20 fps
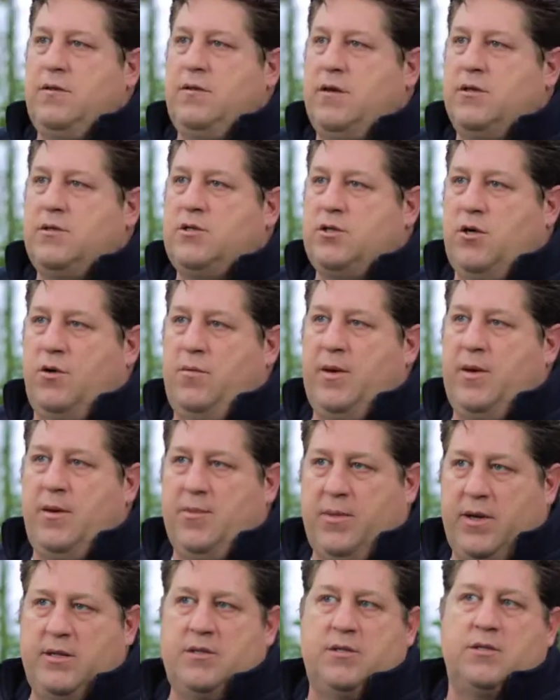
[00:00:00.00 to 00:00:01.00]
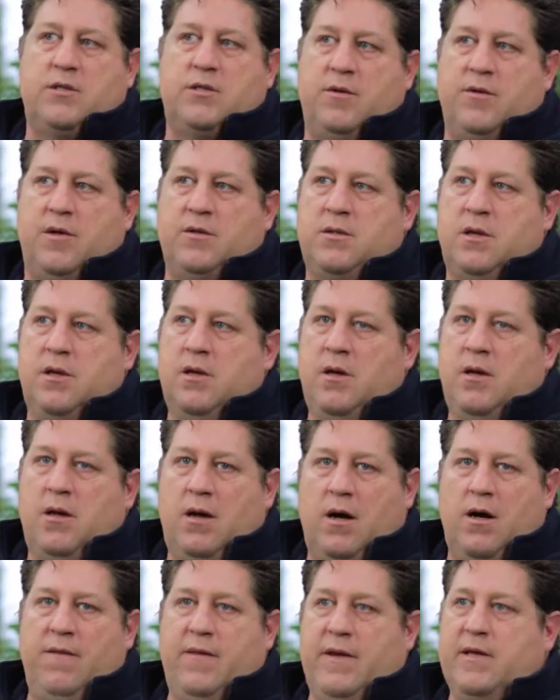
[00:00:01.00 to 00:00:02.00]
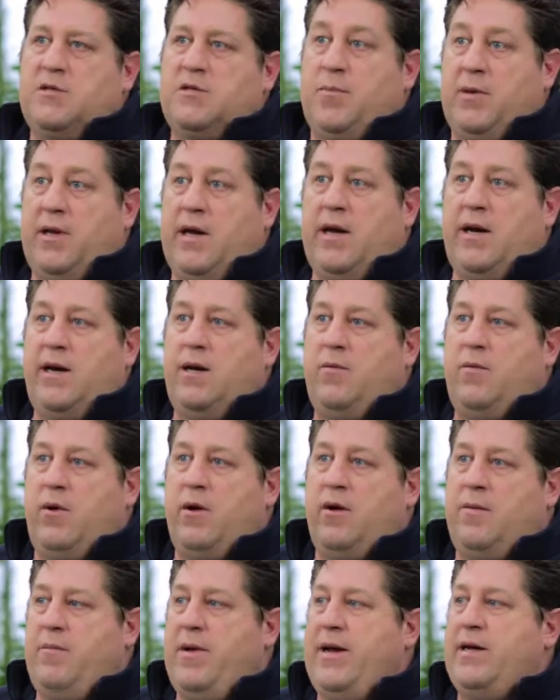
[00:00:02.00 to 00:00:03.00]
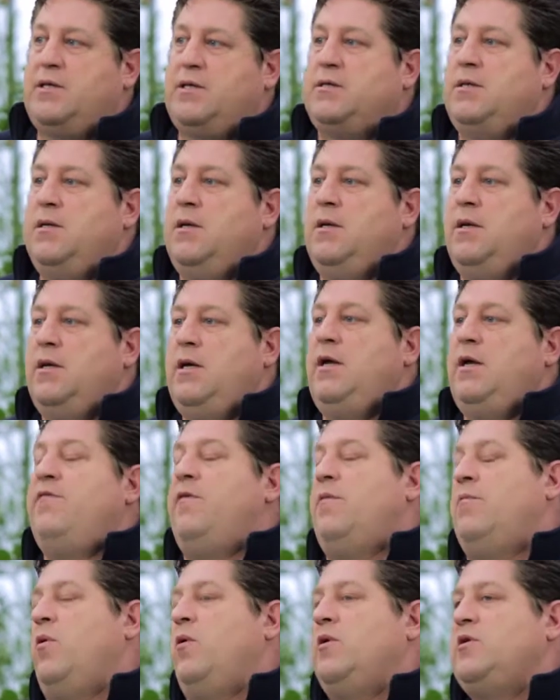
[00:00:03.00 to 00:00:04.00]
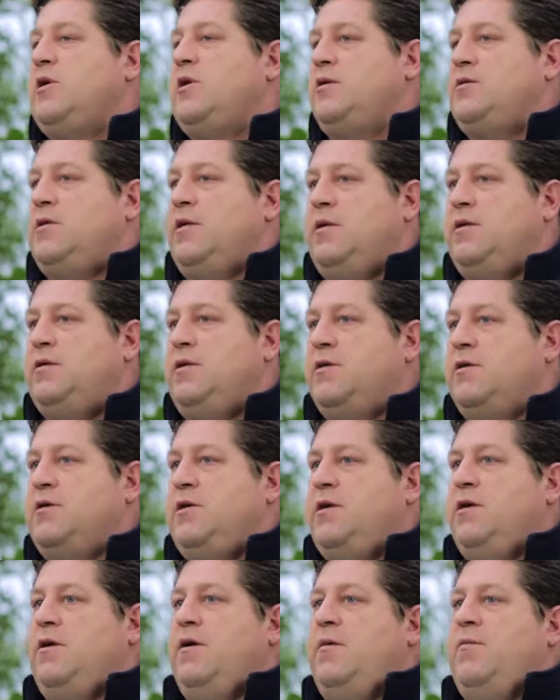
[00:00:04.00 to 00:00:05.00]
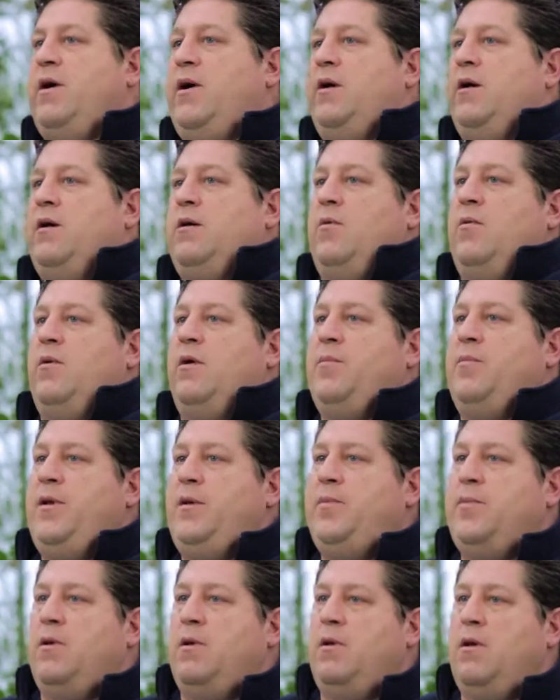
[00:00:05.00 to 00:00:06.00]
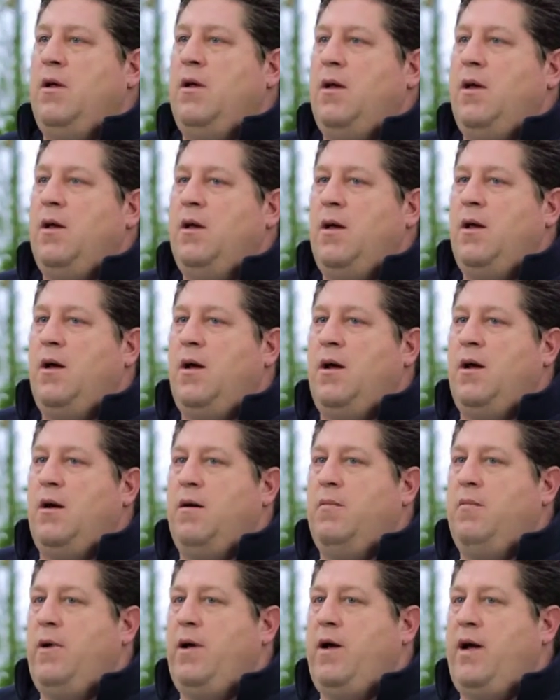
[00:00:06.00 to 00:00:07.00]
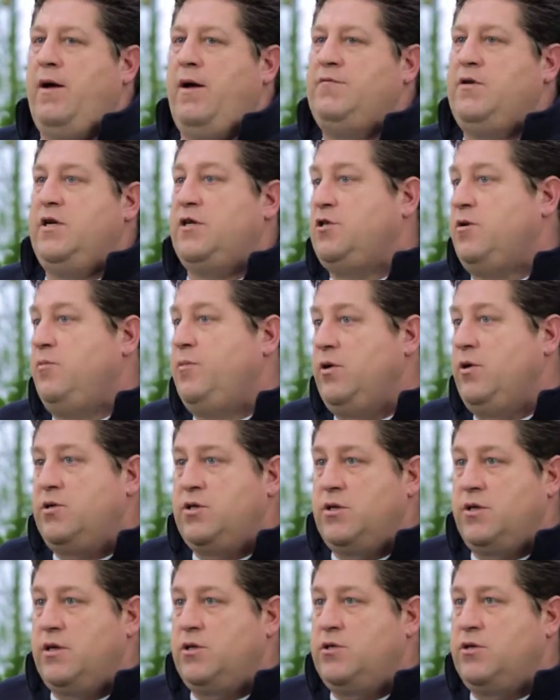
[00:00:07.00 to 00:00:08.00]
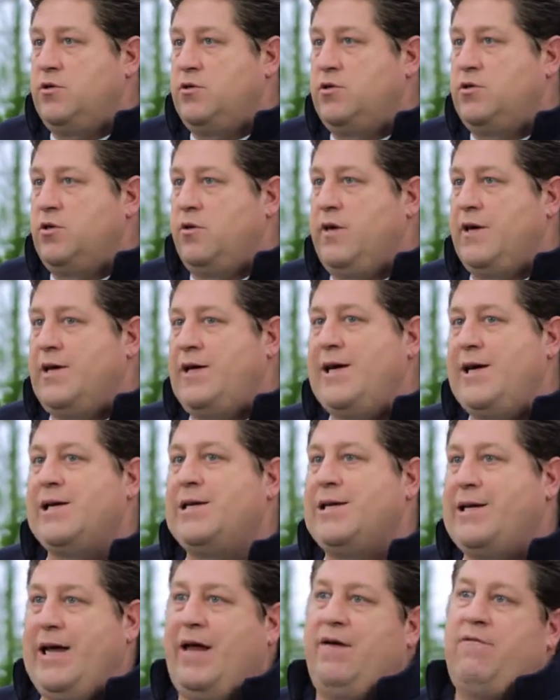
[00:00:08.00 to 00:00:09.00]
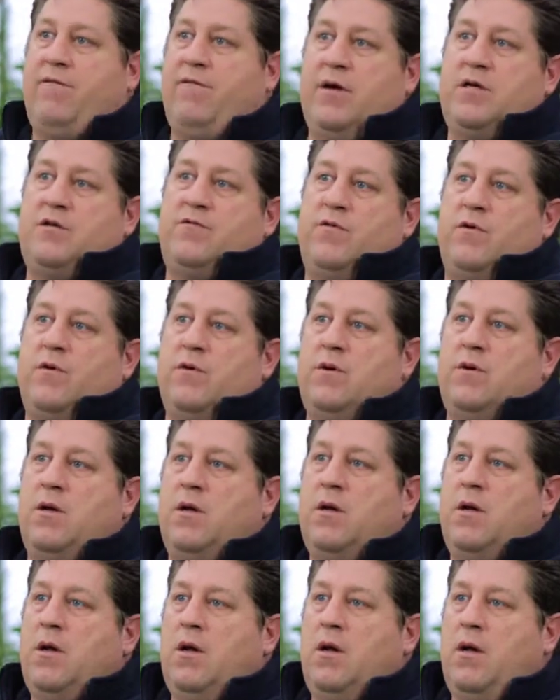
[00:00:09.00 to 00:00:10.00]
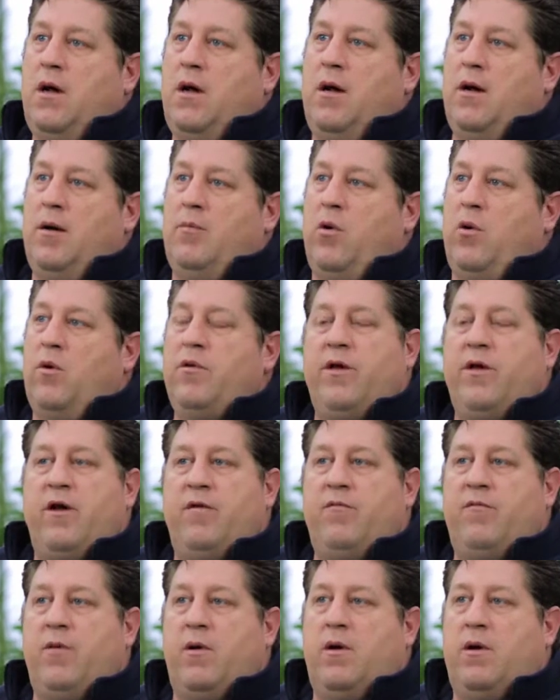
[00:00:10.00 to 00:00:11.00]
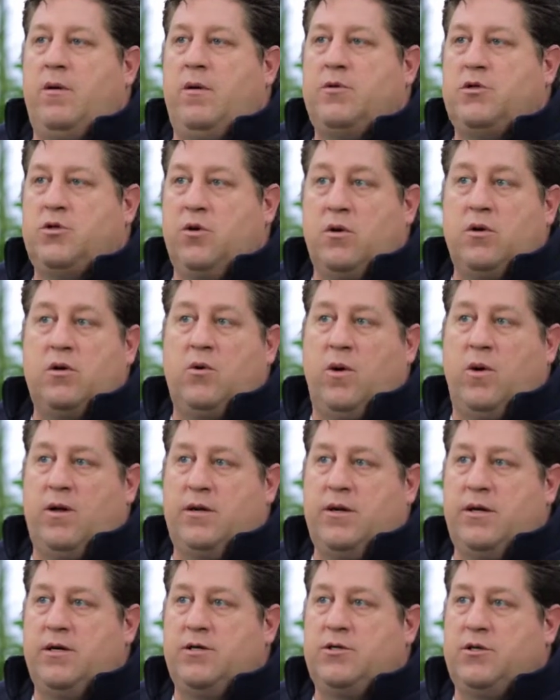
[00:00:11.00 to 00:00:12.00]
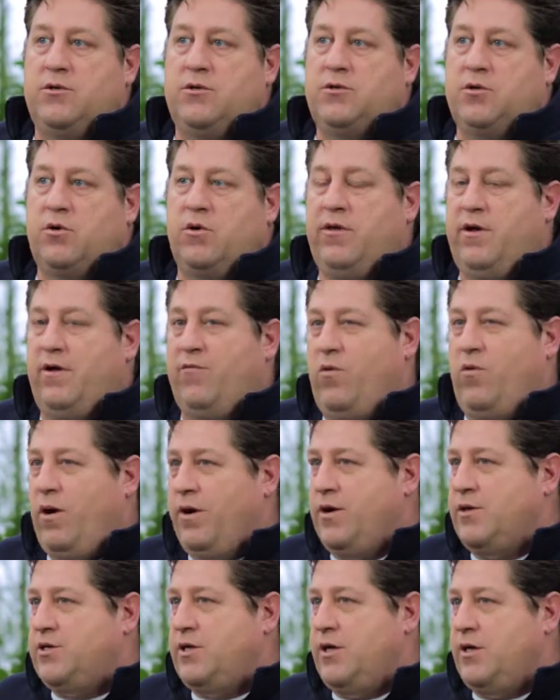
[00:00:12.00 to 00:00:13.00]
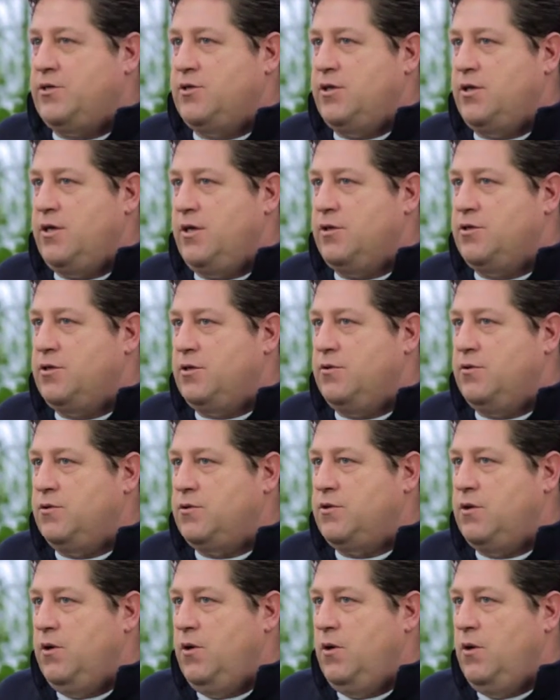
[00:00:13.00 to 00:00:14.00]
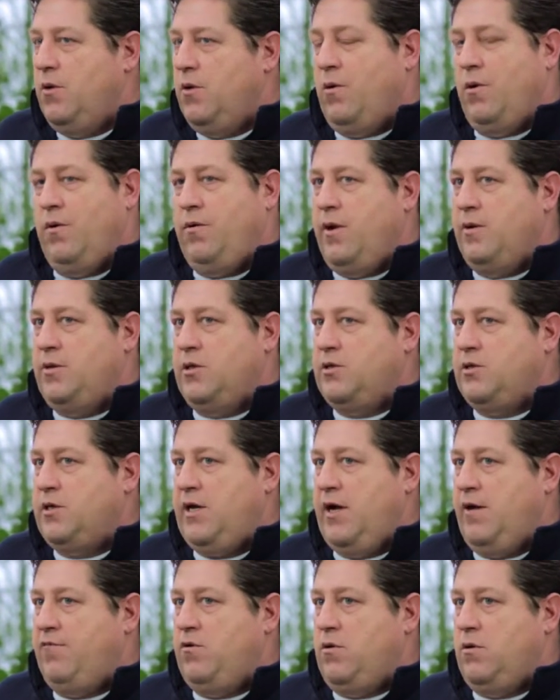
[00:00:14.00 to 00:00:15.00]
There's so many places on this planet where it makes even more sense than it does here in America, where people have distribution issues, so they can't get fresh food, or they have soil quality issues, or they have water scarcity issues, or they just have,